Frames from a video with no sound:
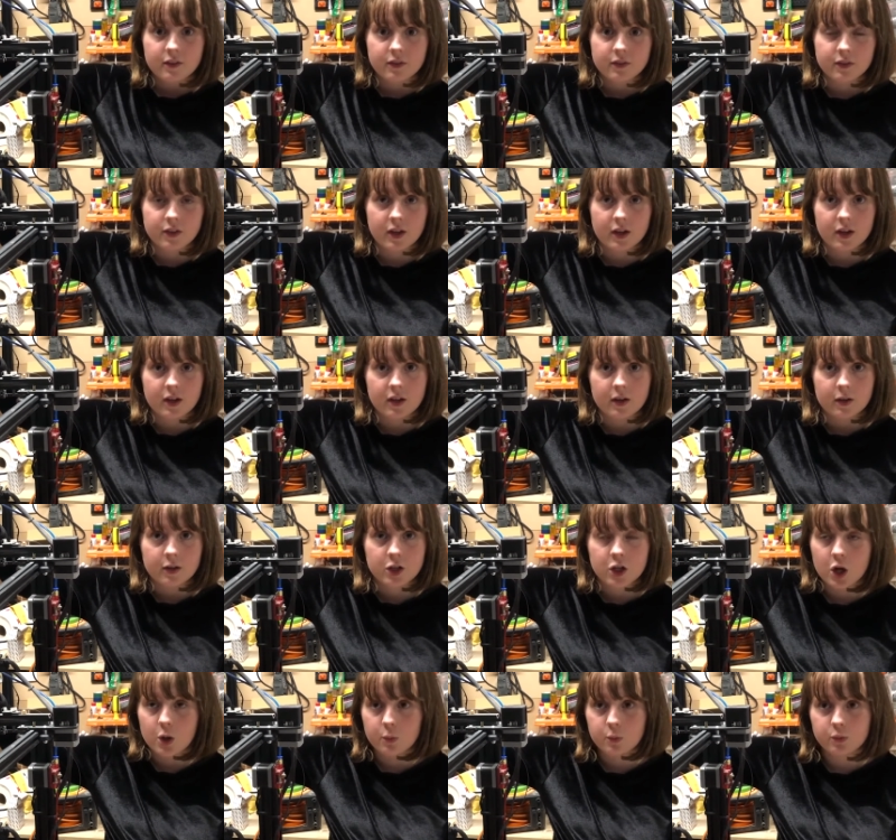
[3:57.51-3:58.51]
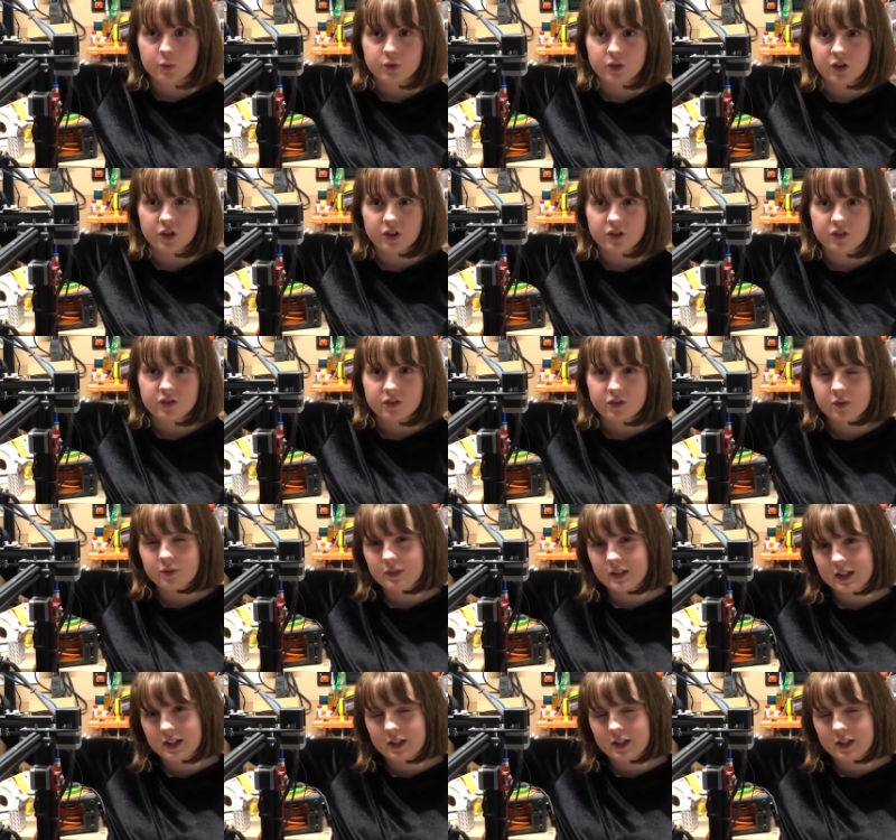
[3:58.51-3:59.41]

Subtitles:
the coordinates, not really